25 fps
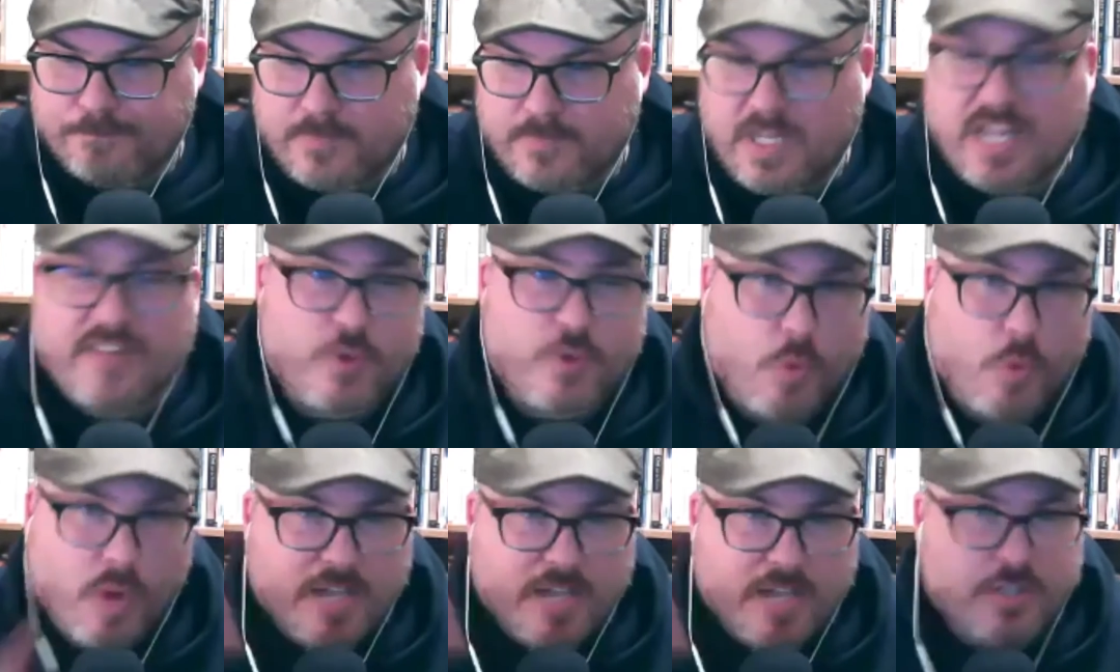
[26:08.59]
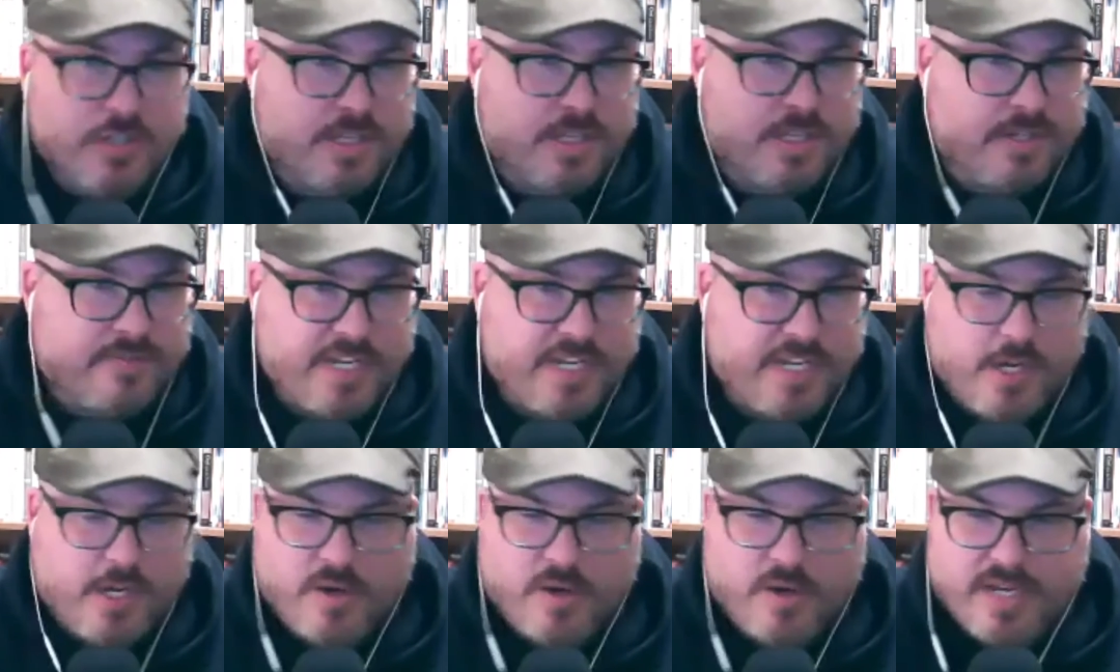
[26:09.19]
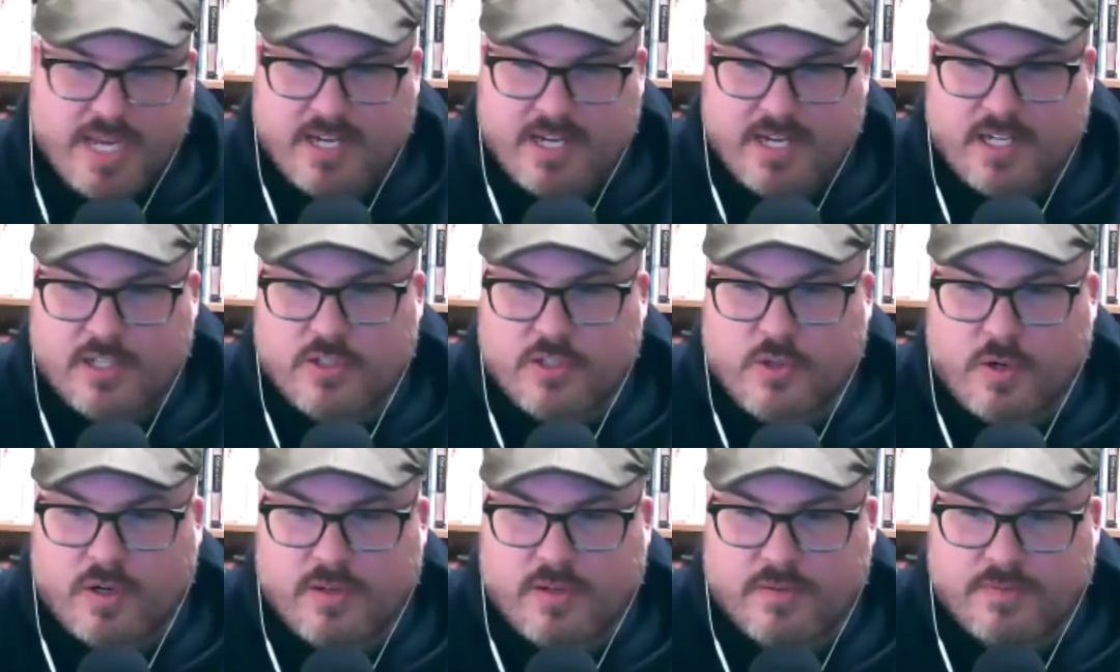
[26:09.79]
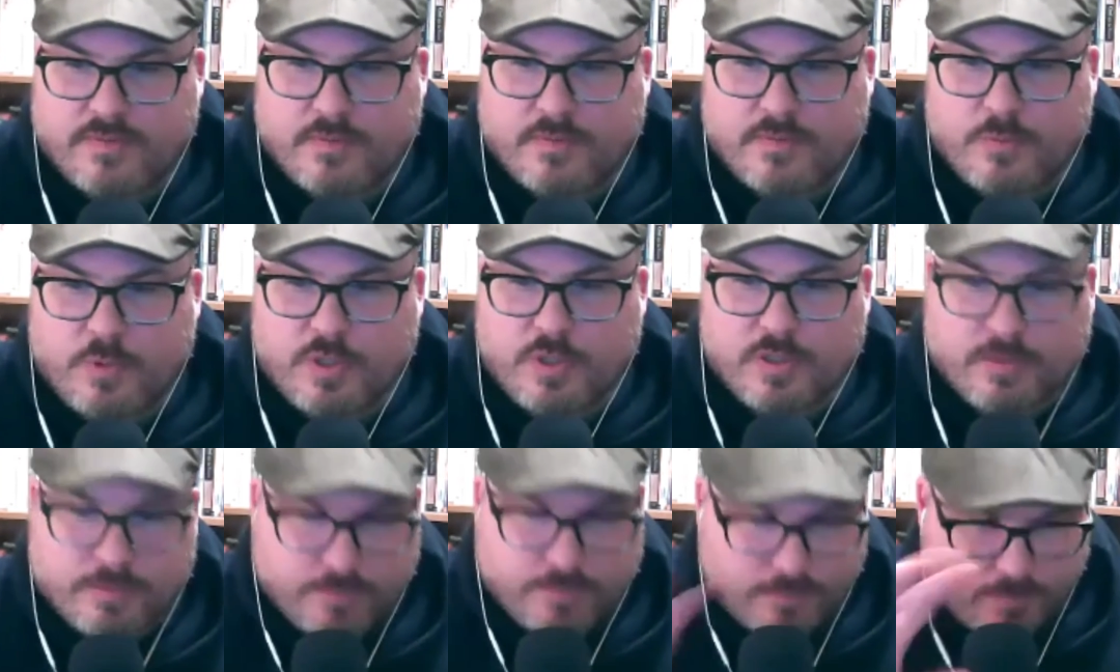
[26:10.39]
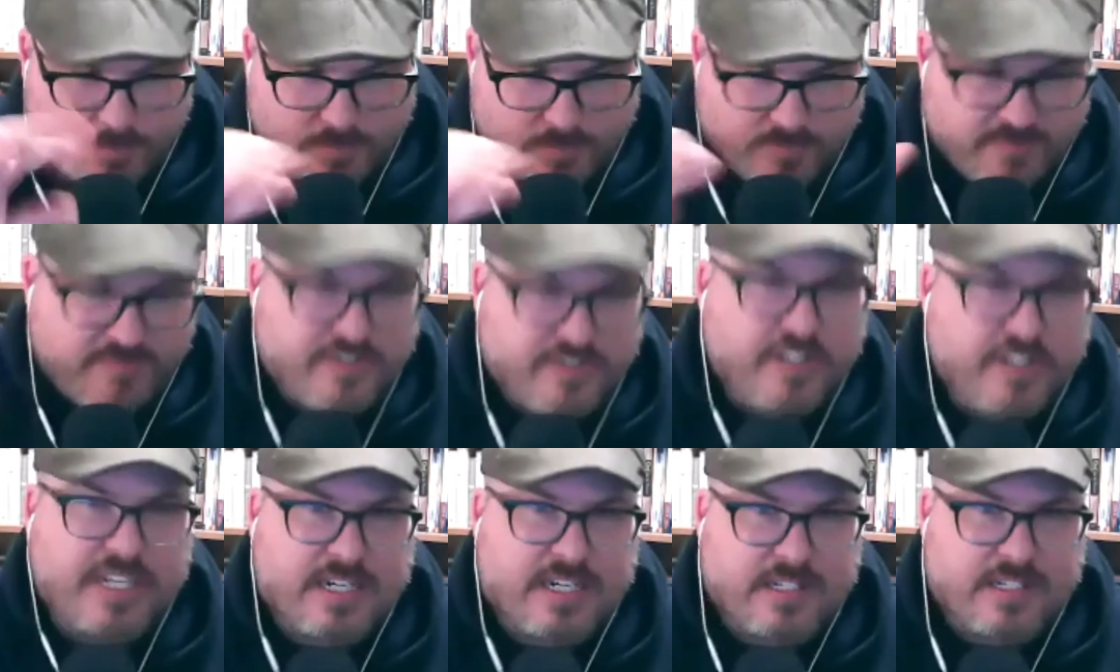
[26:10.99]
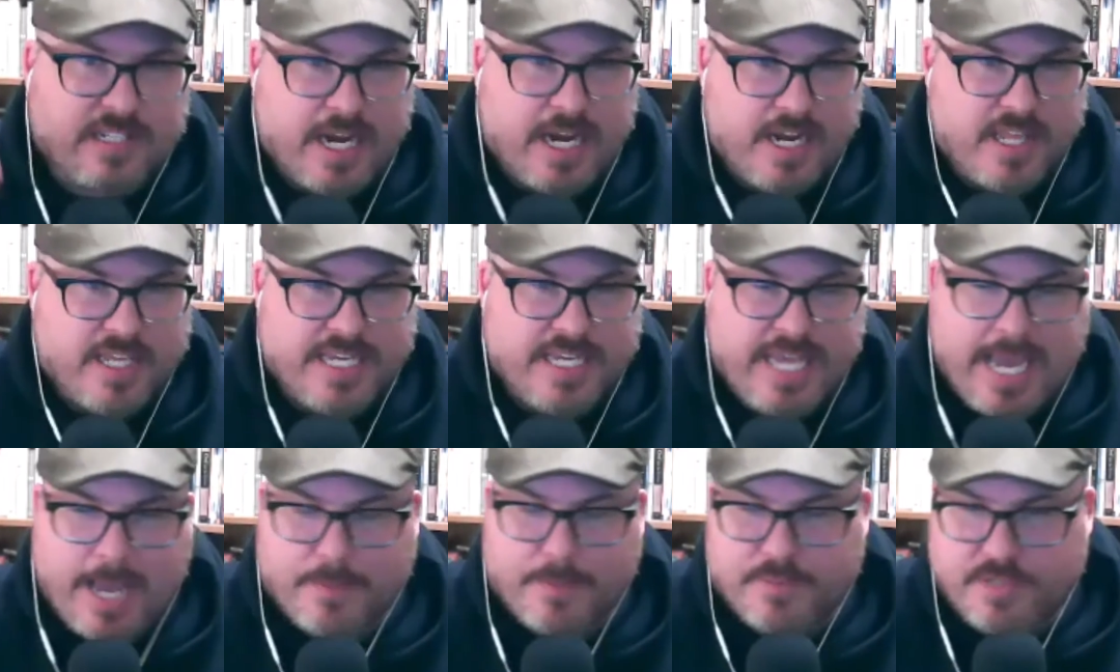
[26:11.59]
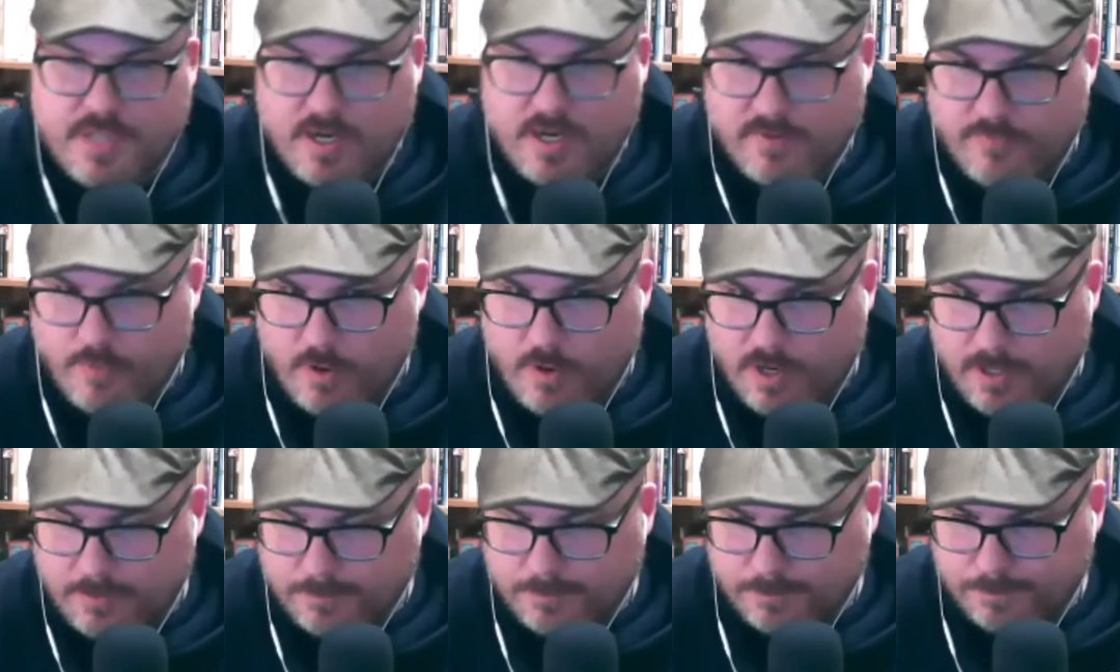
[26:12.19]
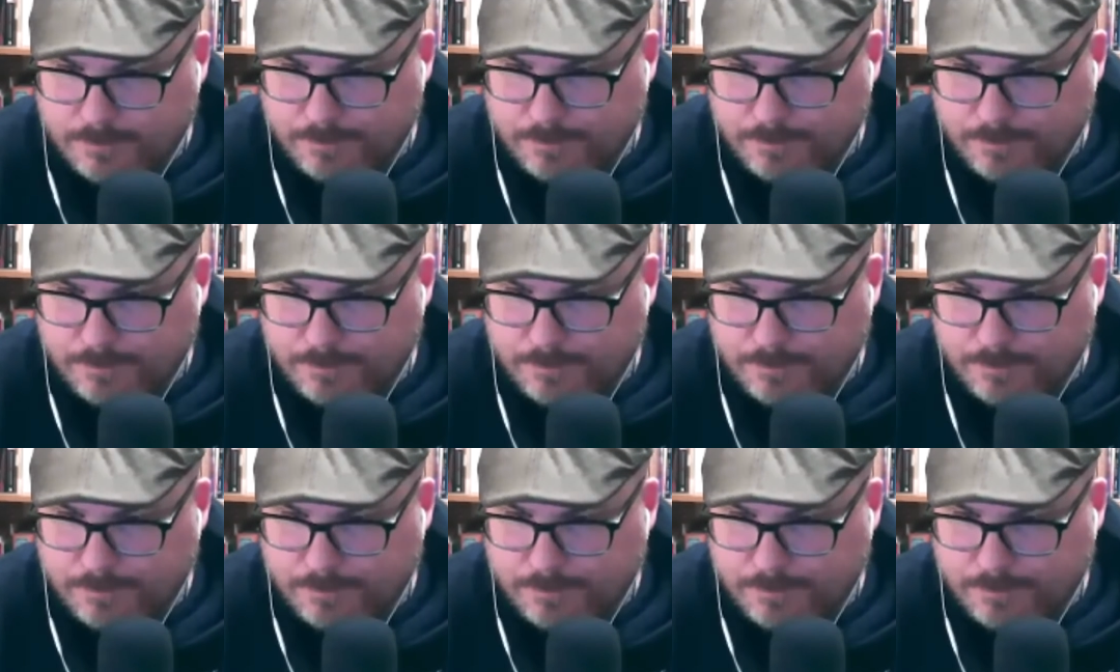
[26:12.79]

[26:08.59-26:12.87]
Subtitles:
And if you watch the video again, it sort of will fill in a lot of the gaps there for you.